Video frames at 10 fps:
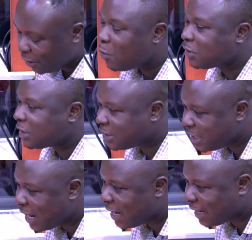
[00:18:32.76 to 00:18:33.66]

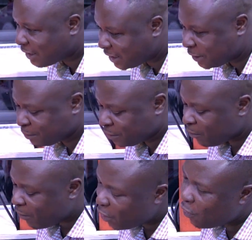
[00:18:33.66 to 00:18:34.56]
Hoshena and Cassa.
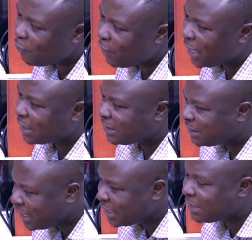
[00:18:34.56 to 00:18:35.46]
Over
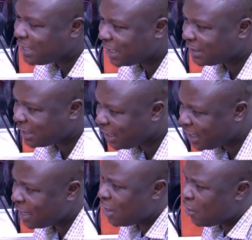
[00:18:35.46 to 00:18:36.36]
6 years in
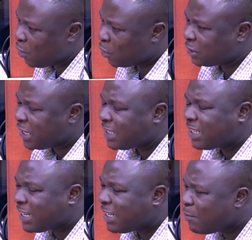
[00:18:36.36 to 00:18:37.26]
me, or see,
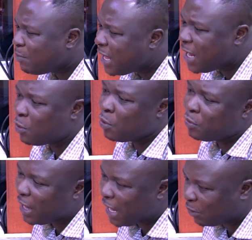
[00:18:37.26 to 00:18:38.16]
just a Dibiano
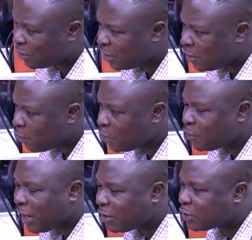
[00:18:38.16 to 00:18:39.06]
Hujano, or
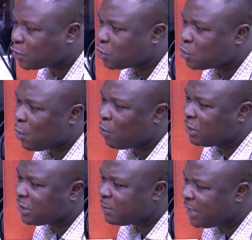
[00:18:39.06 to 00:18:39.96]
Jarisso so
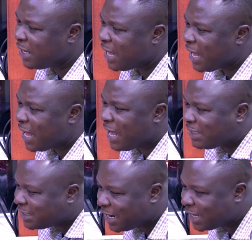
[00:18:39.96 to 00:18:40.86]
won't to me
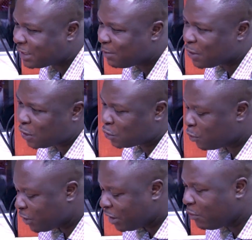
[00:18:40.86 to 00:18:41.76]
and tenacity because
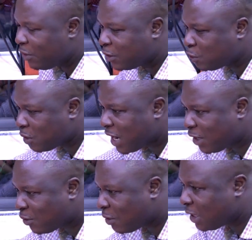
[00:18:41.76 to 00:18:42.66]
so Jarivian so
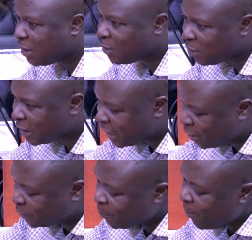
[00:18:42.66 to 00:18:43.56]
can one and a hockey
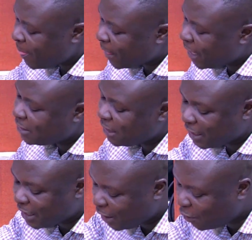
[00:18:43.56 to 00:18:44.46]
canoe. In
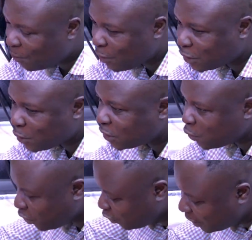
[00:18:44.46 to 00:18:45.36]
Shankan Yakopons or
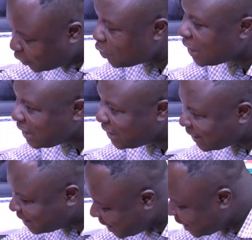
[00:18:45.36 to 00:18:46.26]
so, no, but you and I
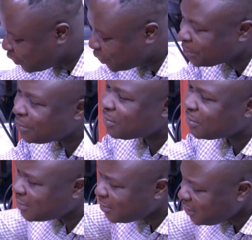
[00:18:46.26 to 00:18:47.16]
get ten,
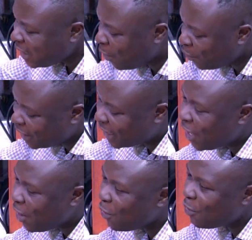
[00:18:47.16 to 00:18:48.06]
a hockey
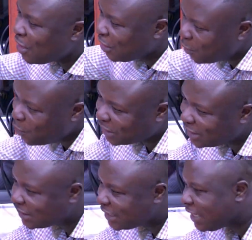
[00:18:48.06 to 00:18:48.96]
cow, no who are
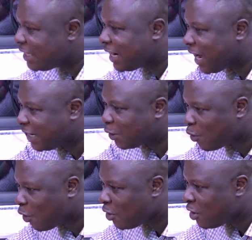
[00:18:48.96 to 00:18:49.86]
sissing in an
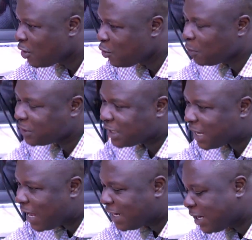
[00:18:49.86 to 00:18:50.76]
echo. No, but says
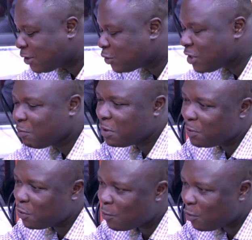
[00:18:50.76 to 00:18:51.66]
I dare drone
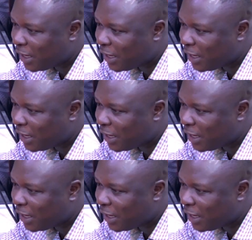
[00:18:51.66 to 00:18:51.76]
bibi woman.